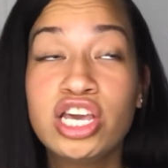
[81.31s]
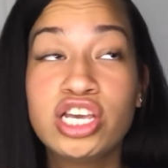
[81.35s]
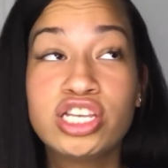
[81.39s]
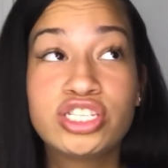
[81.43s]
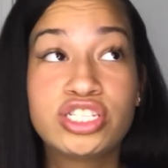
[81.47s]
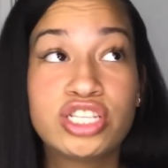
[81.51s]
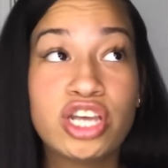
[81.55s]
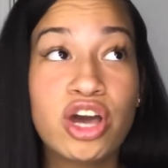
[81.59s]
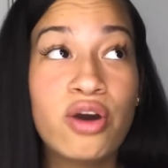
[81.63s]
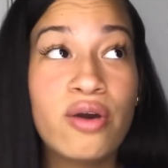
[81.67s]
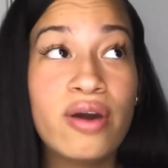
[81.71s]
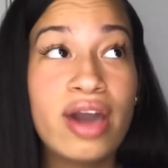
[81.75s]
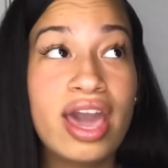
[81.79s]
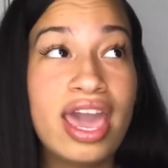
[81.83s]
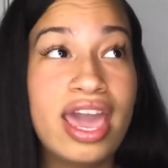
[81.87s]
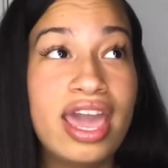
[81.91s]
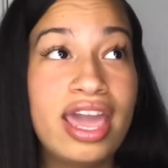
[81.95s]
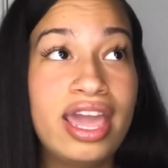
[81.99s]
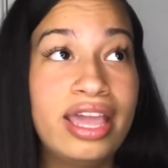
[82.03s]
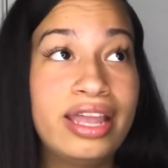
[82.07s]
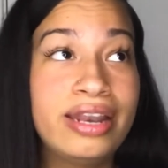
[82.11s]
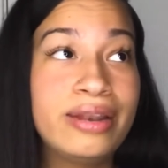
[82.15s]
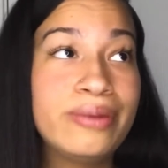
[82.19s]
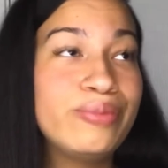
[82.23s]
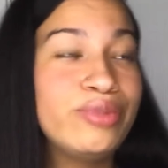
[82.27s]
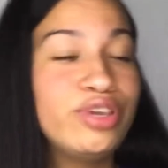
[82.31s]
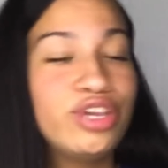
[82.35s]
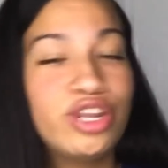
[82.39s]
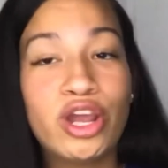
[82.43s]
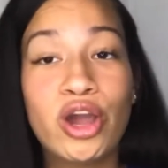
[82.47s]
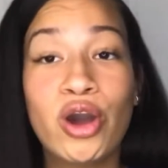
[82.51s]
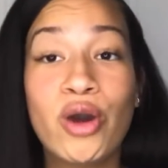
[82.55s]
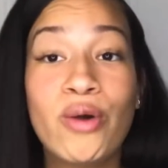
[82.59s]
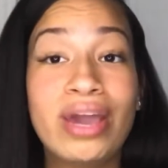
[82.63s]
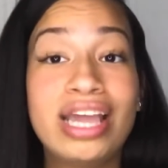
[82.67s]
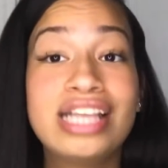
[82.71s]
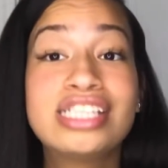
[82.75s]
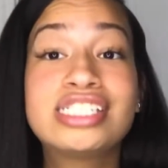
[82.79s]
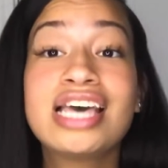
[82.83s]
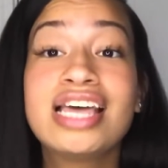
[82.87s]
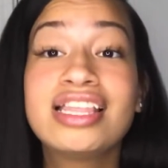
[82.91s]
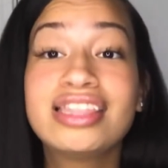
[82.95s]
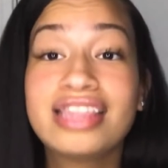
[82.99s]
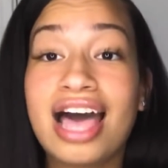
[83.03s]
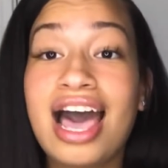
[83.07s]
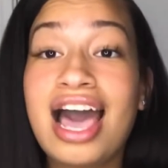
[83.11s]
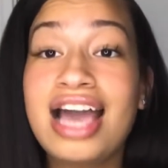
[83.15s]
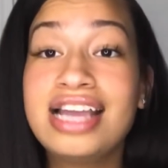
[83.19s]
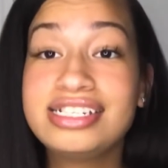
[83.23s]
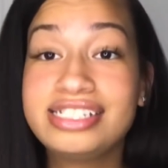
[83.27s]
So, and, it's a
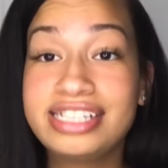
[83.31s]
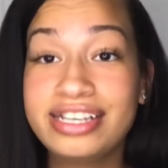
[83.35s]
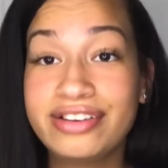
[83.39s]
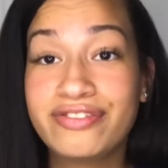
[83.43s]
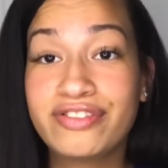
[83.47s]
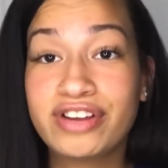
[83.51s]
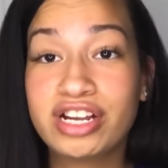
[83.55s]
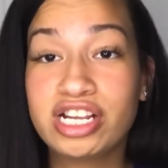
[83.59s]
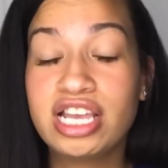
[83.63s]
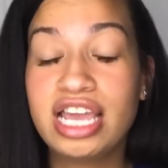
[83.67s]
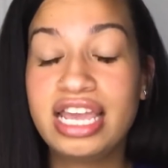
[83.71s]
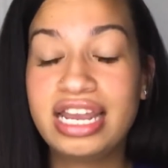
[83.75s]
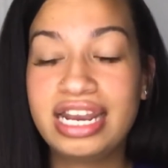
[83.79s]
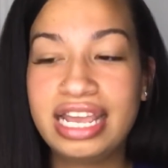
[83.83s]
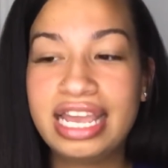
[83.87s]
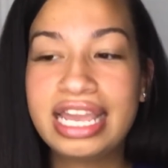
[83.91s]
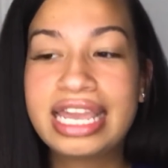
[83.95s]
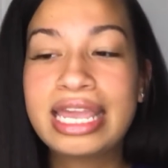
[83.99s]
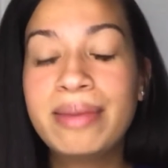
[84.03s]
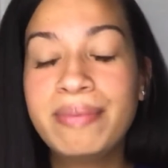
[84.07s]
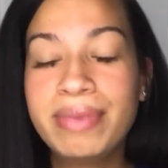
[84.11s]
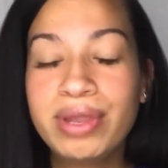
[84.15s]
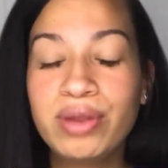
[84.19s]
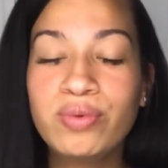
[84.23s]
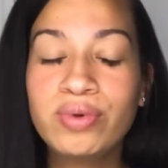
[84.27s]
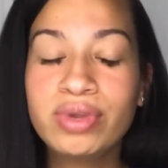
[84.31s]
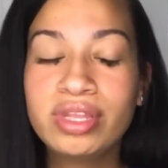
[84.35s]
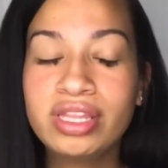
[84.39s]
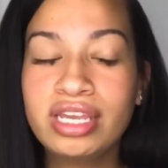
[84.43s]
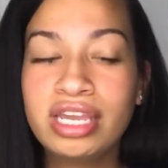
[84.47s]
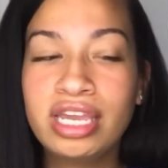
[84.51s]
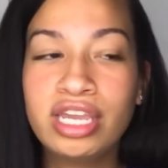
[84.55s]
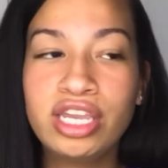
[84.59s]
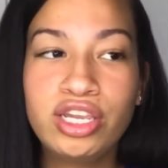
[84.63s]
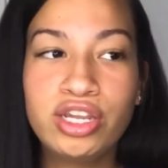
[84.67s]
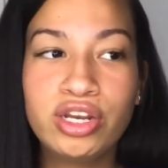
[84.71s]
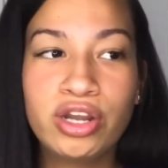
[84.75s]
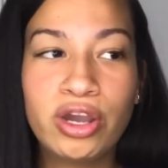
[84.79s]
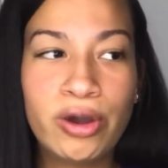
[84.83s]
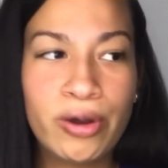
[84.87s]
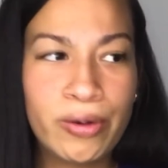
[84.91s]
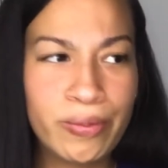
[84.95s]
lot different. And it can be really,